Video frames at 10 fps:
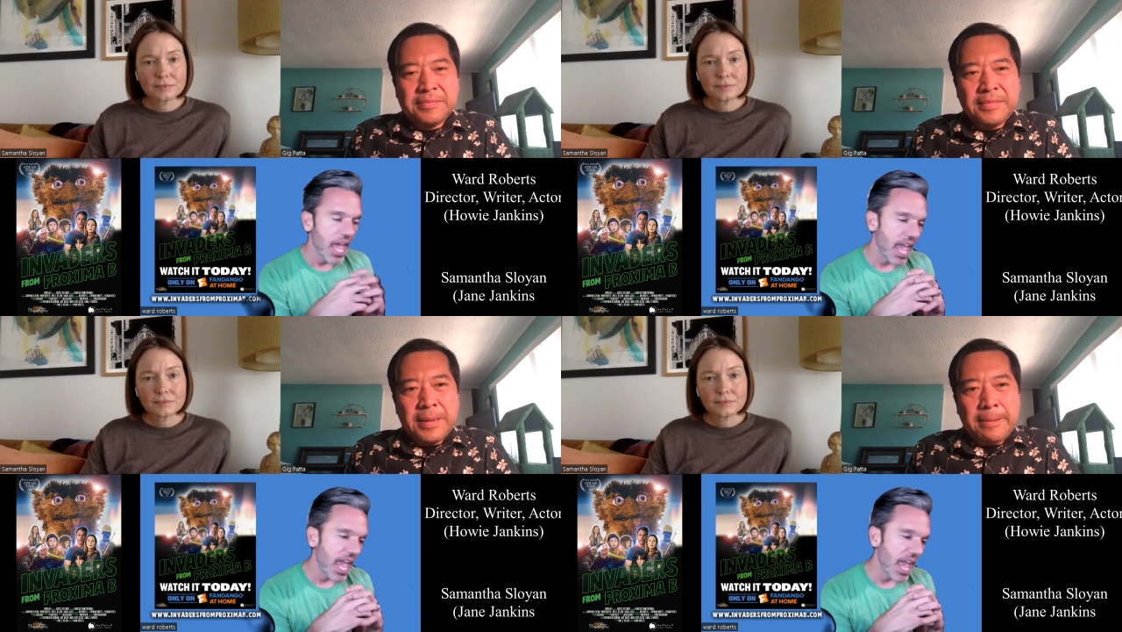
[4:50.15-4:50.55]

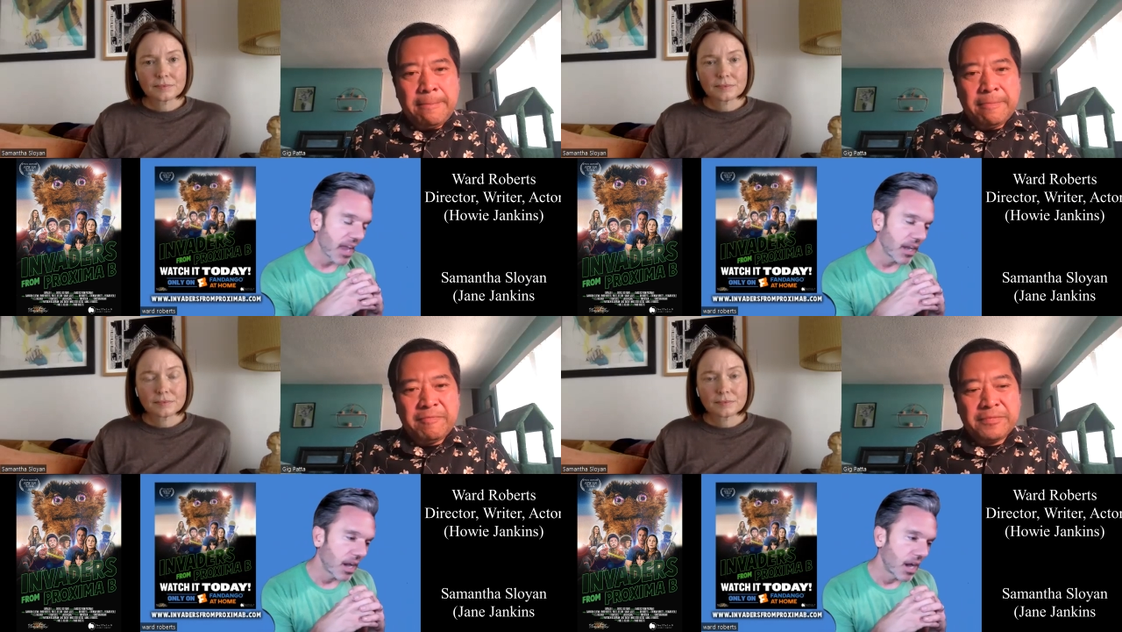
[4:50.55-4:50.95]

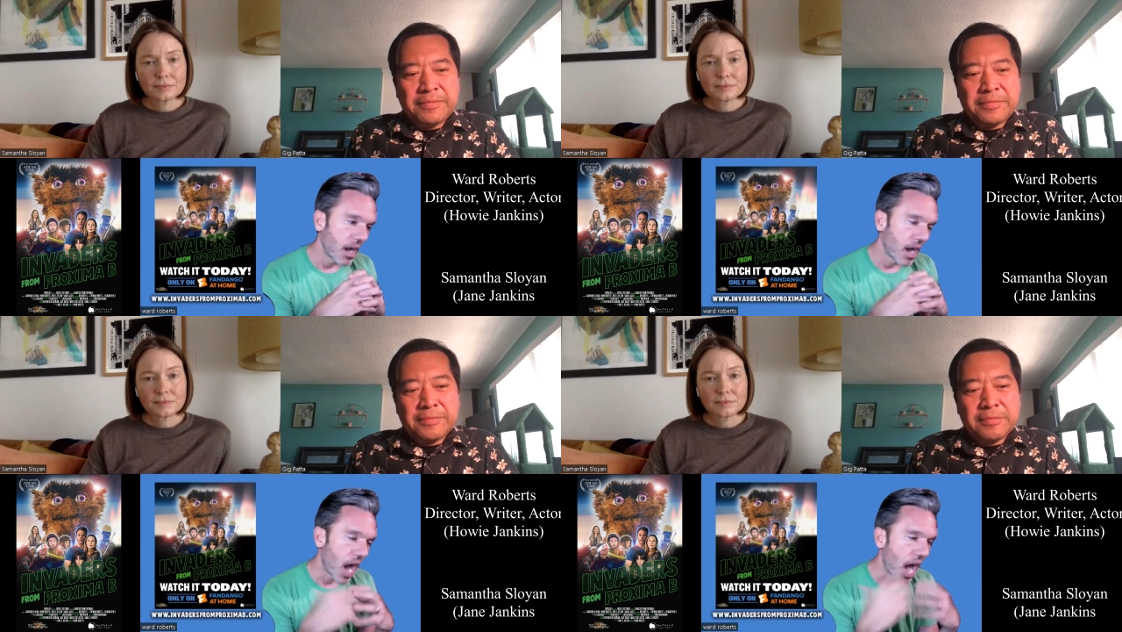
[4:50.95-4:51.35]
Speaker 1: and
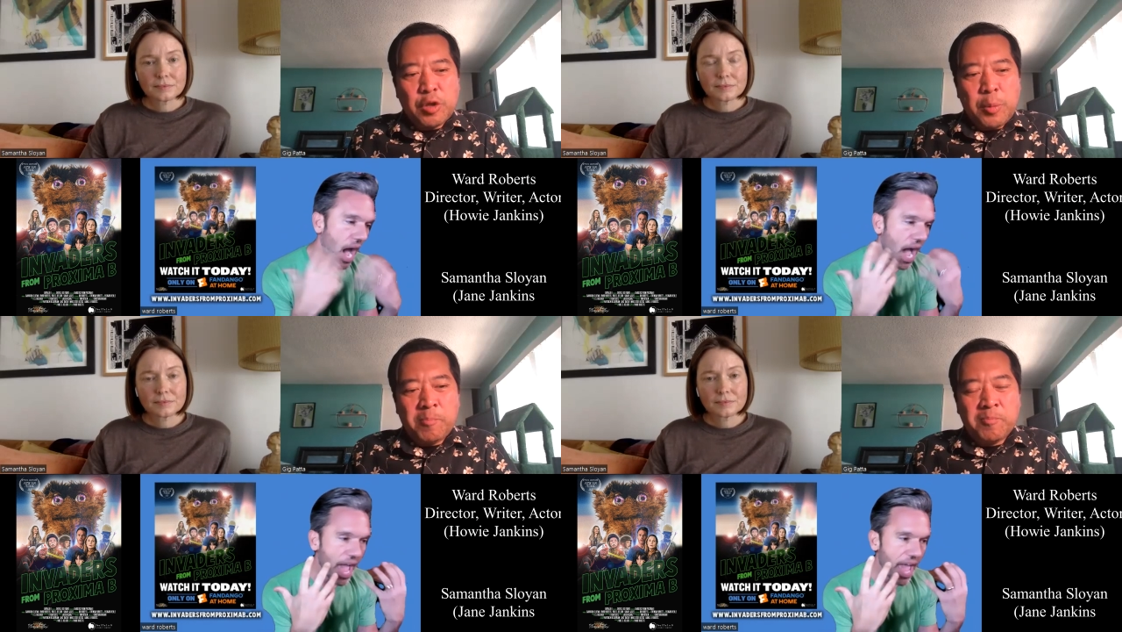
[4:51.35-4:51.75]

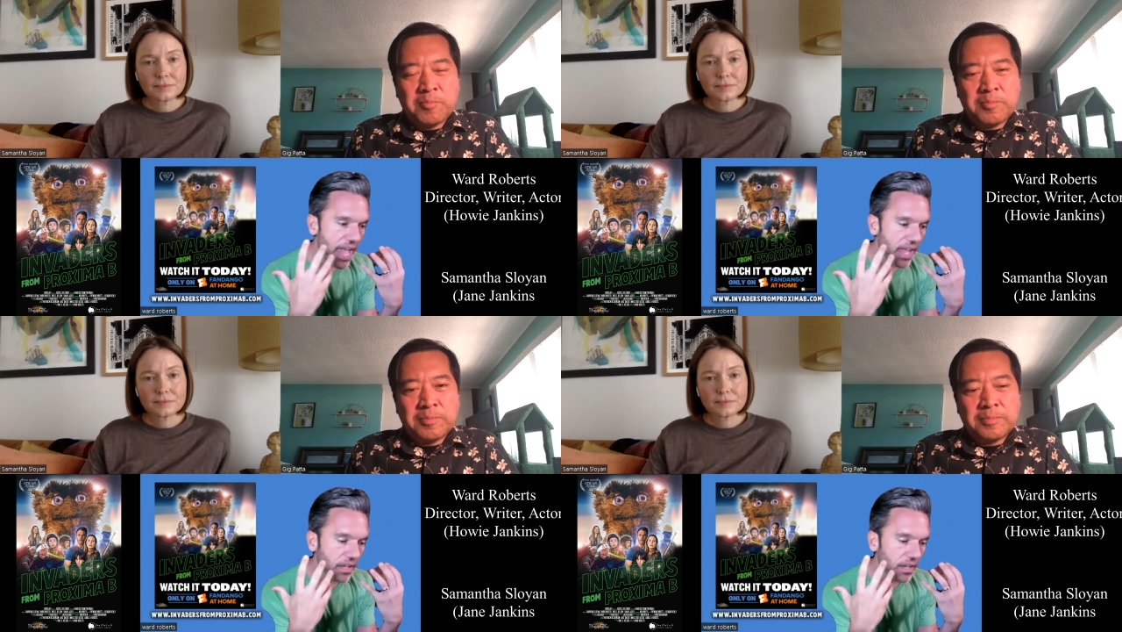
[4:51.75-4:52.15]
I.